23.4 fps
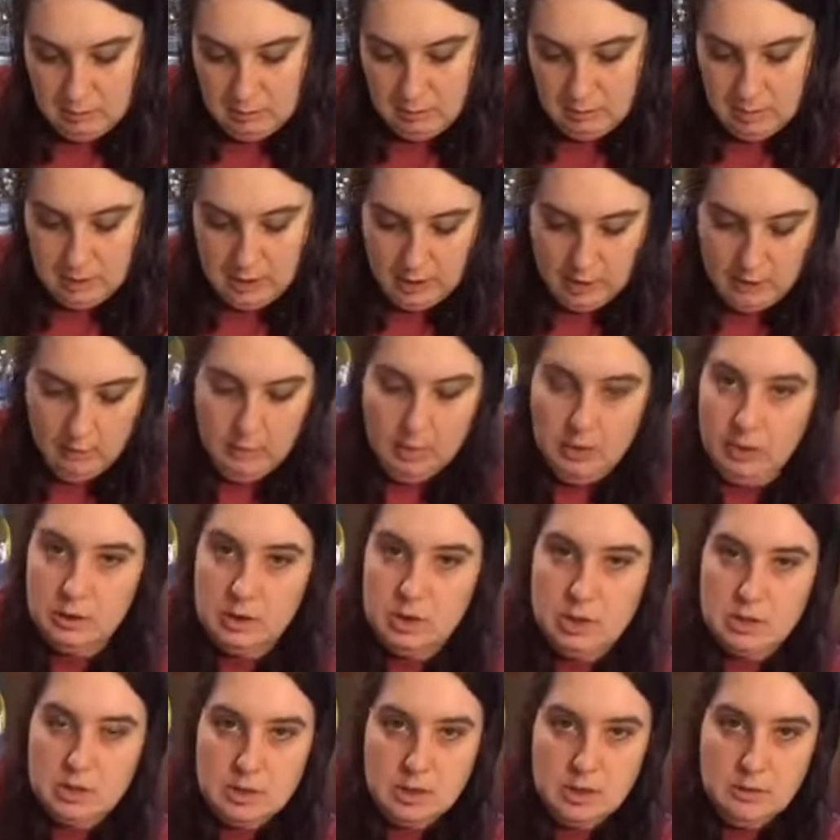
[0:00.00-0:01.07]
but I wouldn't
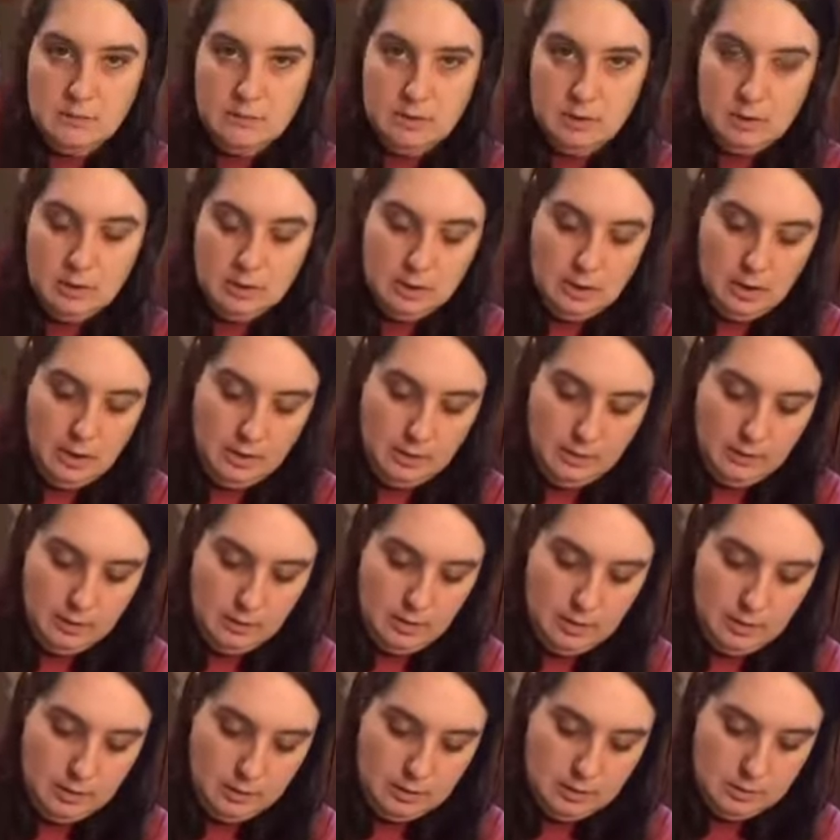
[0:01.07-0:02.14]
just leave it on there
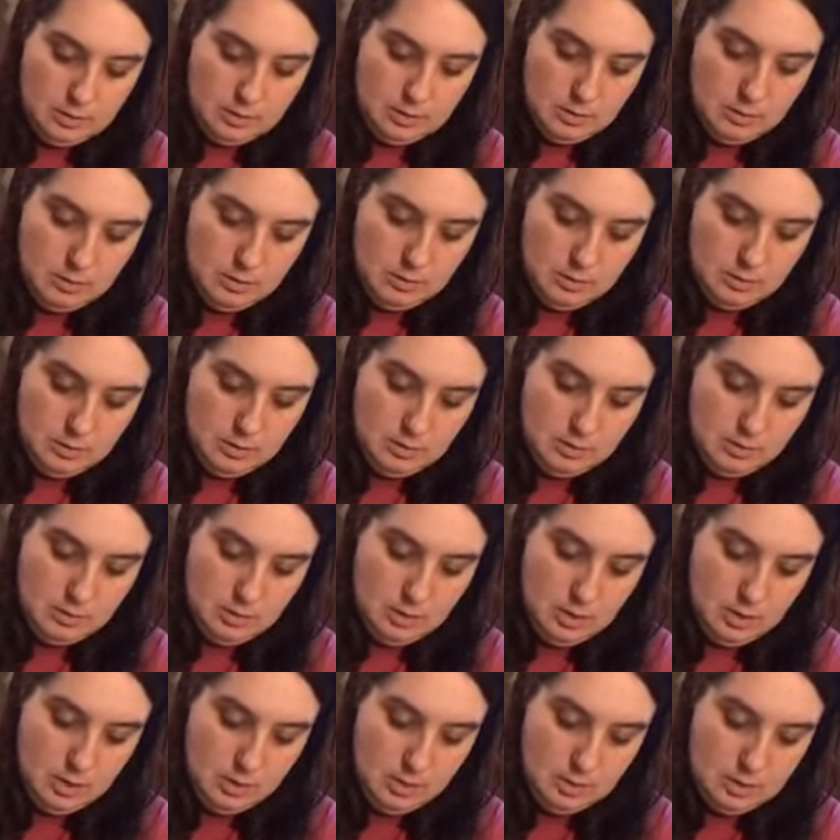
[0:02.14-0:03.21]
either, so
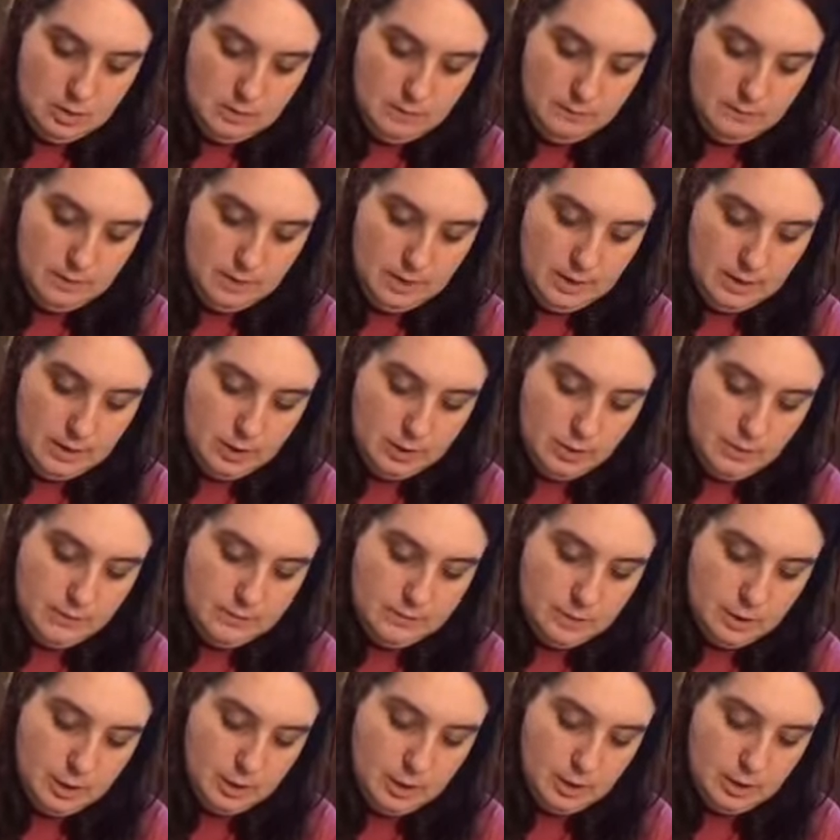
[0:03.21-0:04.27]
don't feel like you have
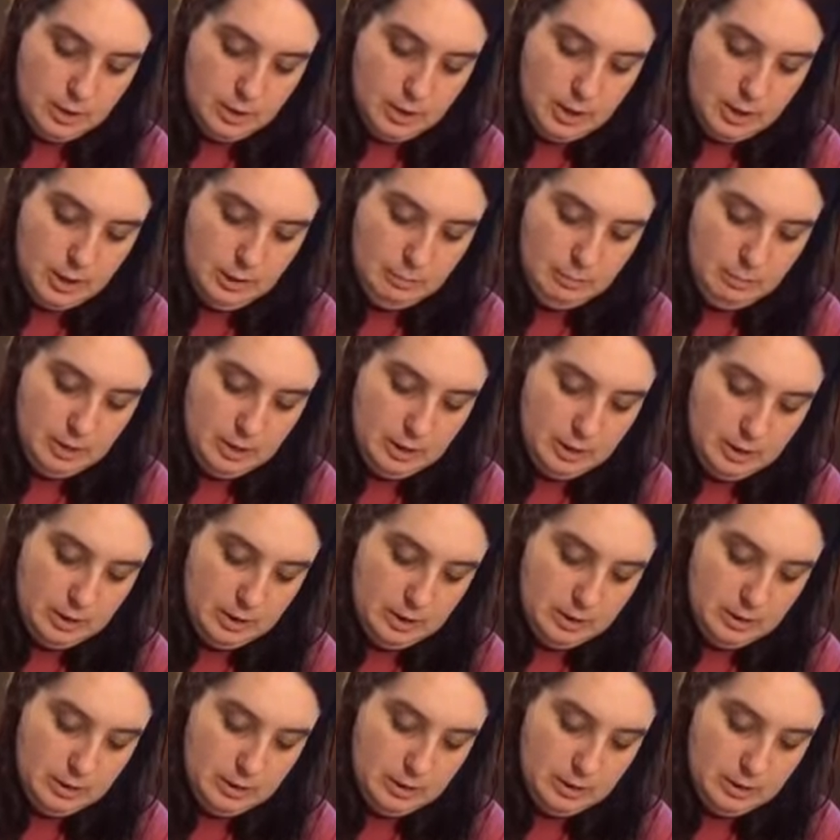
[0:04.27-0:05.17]
to hurry up and